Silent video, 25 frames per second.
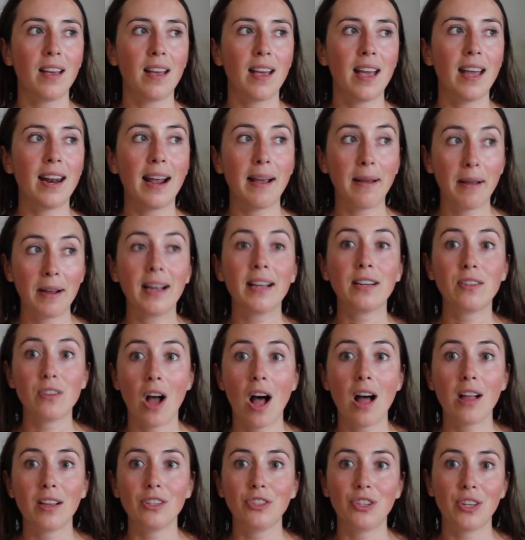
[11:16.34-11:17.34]
and I
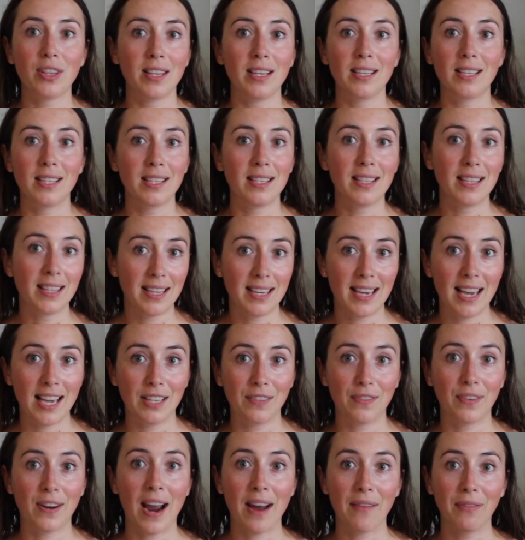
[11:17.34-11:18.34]
acknowledge that this isn't the
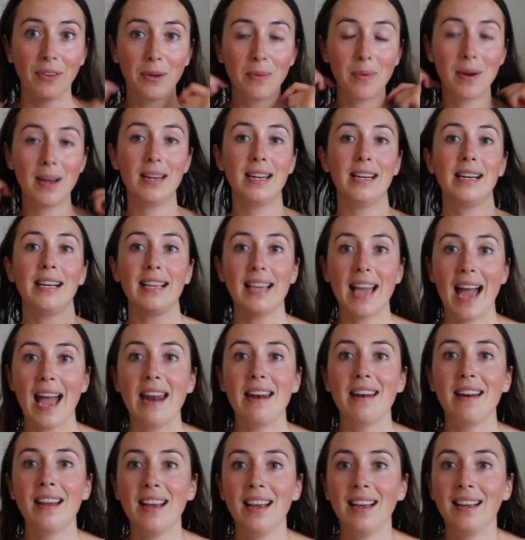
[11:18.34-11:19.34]
case for everyone, and
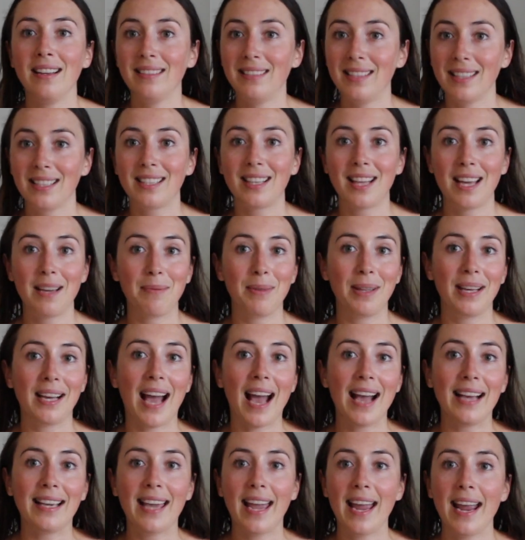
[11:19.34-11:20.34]
again, disclaimer,
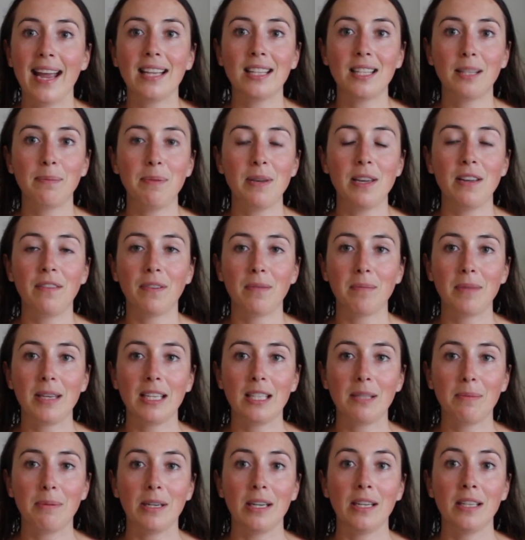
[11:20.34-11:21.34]
like I can't speak from the
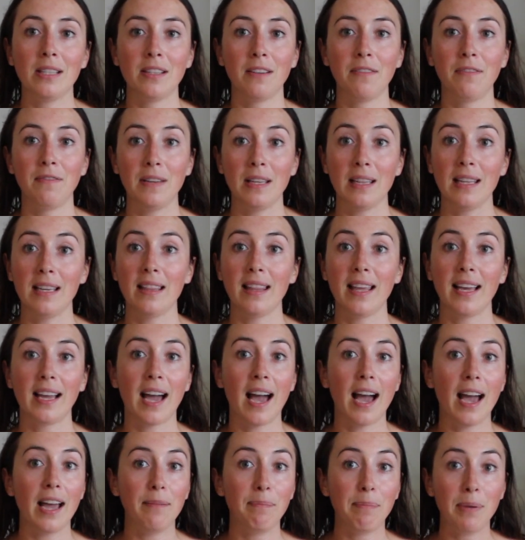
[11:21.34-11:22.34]
experience of feeling like
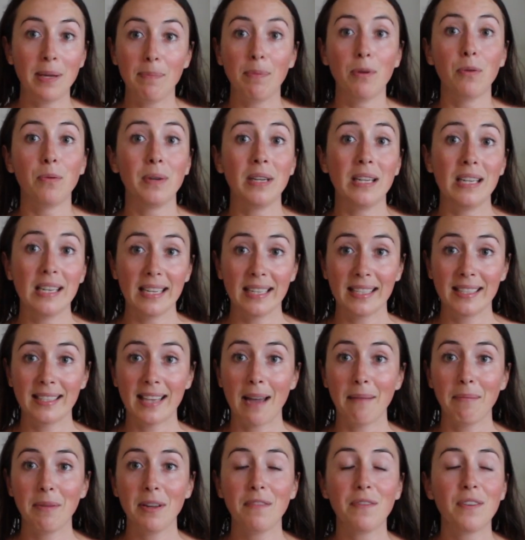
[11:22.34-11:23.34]
I, people wouldn't
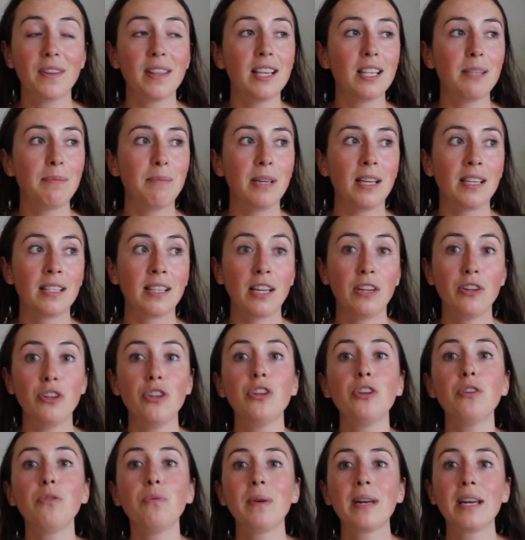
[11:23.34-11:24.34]
accept me for this, because I
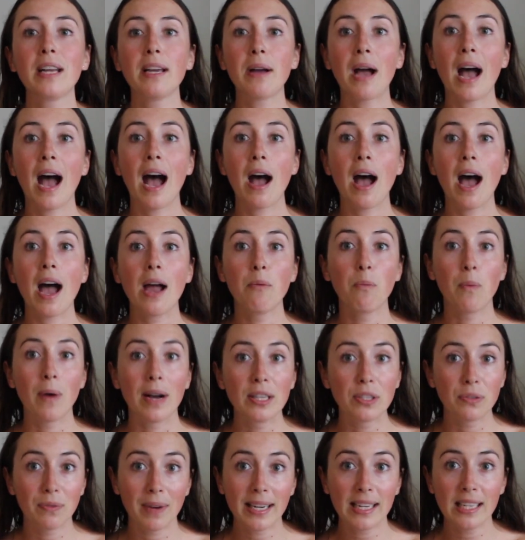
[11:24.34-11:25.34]
knew when it, I
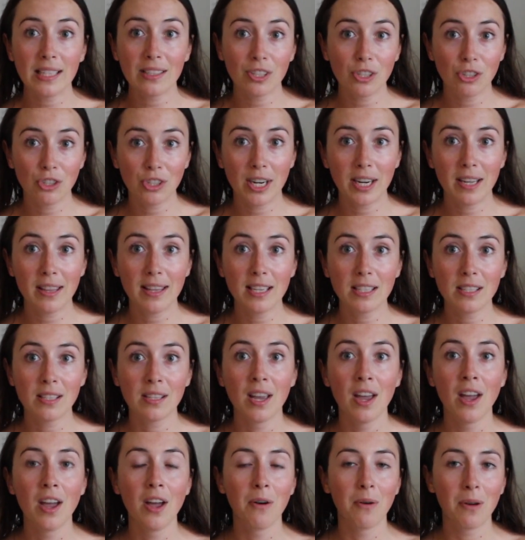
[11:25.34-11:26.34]
was ready to share this
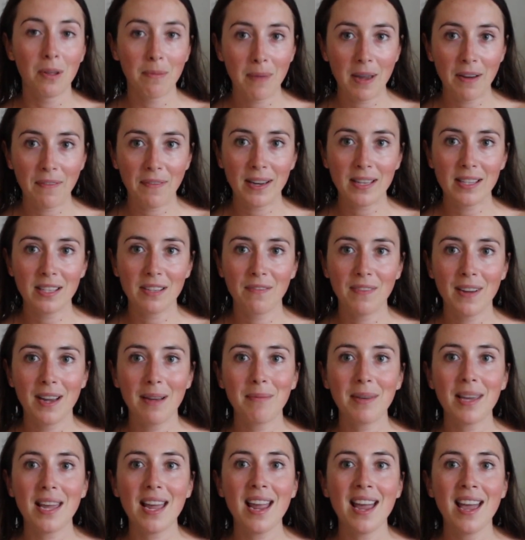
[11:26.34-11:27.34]
with my friends and
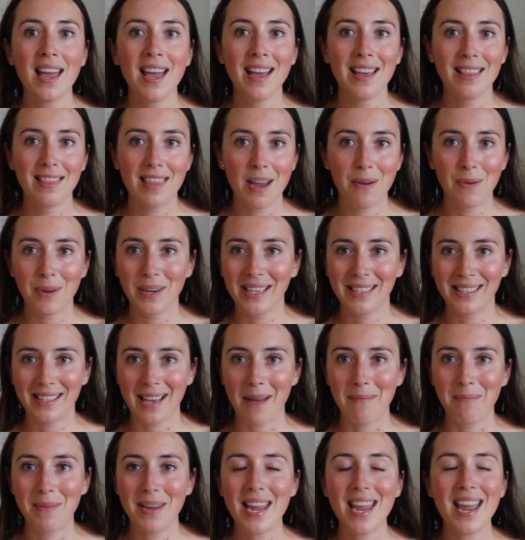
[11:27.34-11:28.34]
family, they would
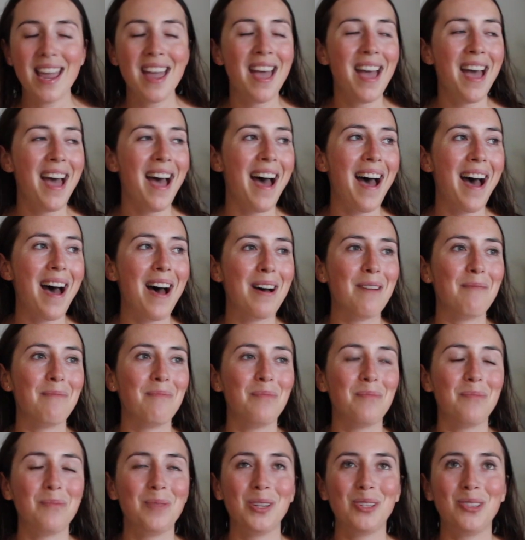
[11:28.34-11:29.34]
accept me,
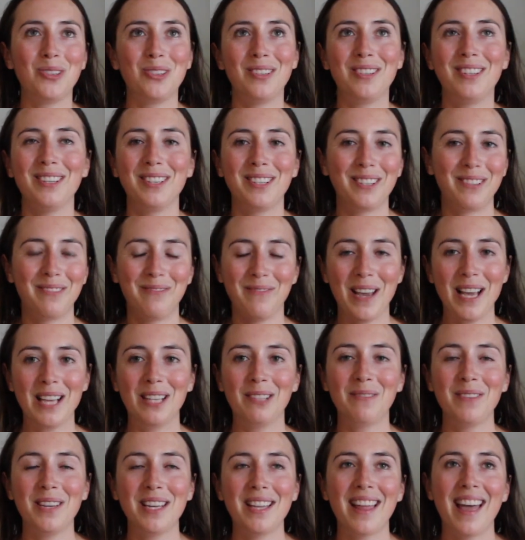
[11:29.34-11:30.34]
um, which just
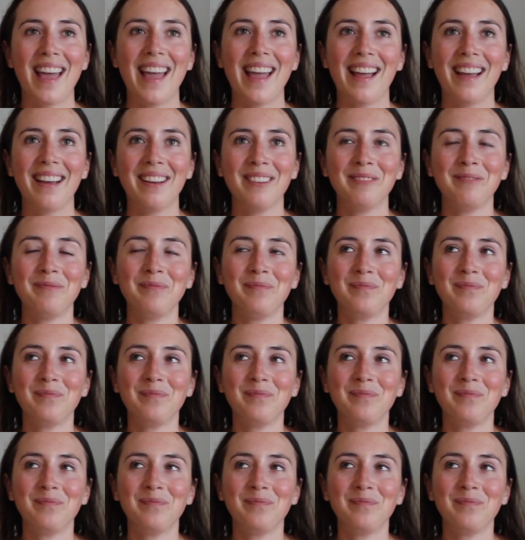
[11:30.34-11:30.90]
makes me like,